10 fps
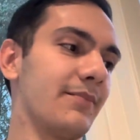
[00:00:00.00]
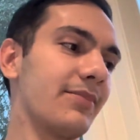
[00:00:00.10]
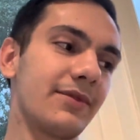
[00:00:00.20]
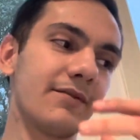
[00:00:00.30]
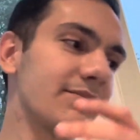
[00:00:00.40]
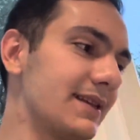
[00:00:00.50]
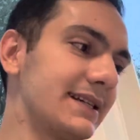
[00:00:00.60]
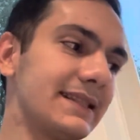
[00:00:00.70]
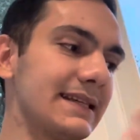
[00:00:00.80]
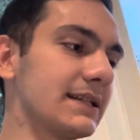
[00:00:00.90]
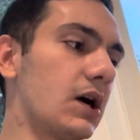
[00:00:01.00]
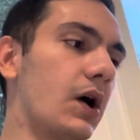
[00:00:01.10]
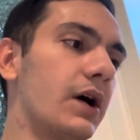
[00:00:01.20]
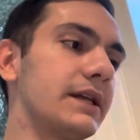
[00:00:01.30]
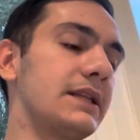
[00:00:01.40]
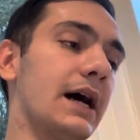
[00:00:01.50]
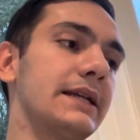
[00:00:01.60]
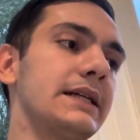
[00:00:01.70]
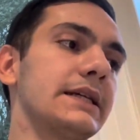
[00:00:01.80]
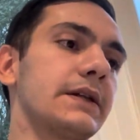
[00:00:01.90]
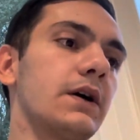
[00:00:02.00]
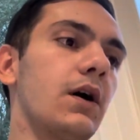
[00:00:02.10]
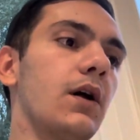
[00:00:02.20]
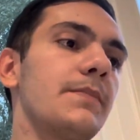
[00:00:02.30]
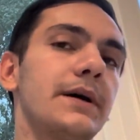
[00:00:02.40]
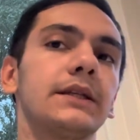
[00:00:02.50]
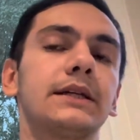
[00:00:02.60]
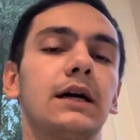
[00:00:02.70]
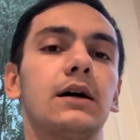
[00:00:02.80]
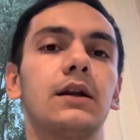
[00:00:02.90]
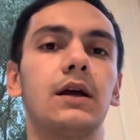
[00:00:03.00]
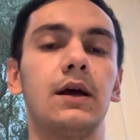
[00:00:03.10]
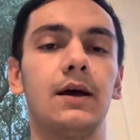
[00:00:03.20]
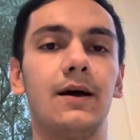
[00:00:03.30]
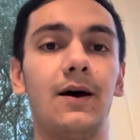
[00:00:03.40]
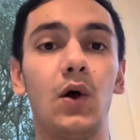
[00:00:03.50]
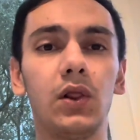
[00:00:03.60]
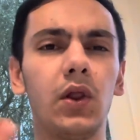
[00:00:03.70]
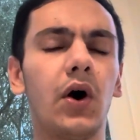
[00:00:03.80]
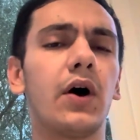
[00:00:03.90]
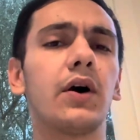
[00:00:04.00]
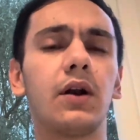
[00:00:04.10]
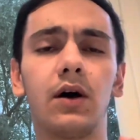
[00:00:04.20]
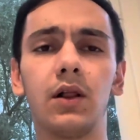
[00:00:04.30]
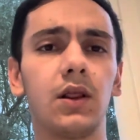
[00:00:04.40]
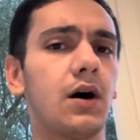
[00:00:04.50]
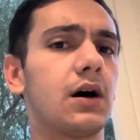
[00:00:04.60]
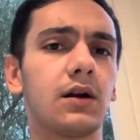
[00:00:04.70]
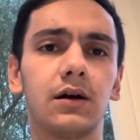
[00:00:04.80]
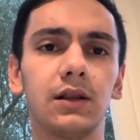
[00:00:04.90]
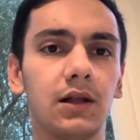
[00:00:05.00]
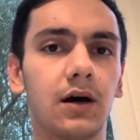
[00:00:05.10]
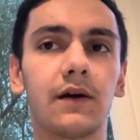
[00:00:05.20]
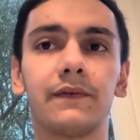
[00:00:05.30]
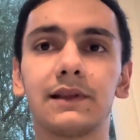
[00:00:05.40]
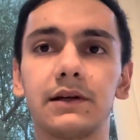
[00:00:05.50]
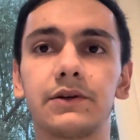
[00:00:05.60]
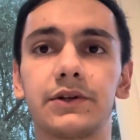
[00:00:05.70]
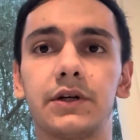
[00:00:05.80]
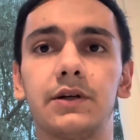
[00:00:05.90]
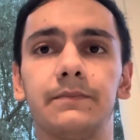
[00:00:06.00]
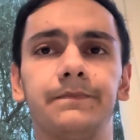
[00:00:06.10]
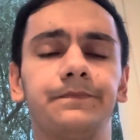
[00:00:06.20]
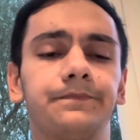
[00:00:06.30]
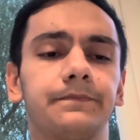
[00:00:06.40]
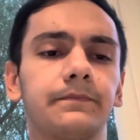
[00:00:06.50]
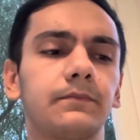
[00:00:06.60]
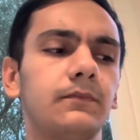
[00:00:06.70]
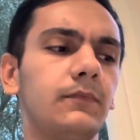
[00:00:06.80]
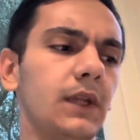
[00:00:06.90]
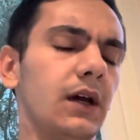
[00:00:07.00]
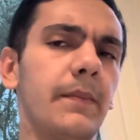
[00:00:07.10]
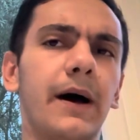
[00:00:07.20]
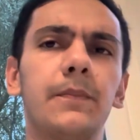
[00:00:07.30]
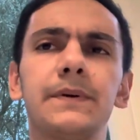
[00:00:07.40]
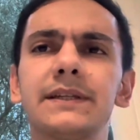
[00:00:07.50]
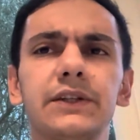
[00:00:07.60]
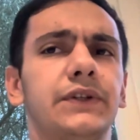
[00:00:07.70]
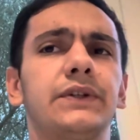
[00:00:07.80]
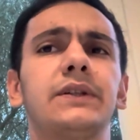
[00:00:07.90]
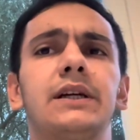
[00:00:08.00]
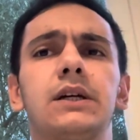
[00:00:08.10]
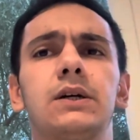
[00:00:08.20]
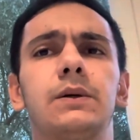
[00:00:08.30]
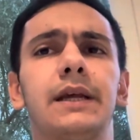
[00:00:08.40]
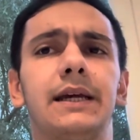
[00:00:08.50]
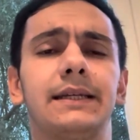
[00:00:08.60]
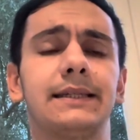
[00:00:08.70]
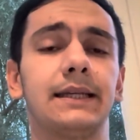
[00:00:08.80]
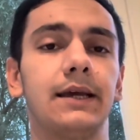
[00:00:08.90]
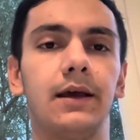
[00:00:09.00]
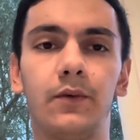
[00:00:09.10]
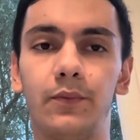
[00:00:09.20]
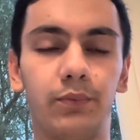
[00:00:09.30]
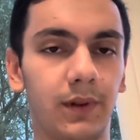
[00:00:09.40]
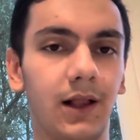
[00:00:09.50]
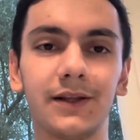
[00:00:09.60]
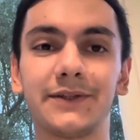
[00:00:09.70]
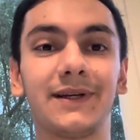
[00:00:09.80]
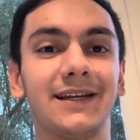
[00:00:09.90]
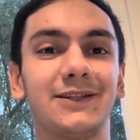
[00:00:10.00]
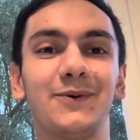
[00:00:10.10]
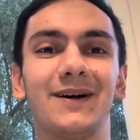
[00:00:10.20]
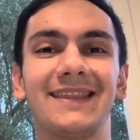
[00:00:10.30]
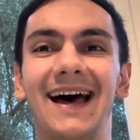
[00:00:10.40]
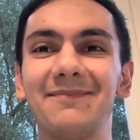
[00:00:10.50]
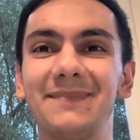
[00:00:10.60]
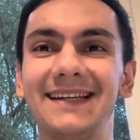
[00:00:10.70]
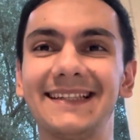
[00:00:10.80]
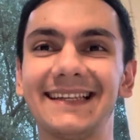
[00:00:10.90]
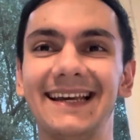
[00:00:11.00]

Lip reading: These ideas are all building on a lot of literature about positional encodings. We'll also get to what that means.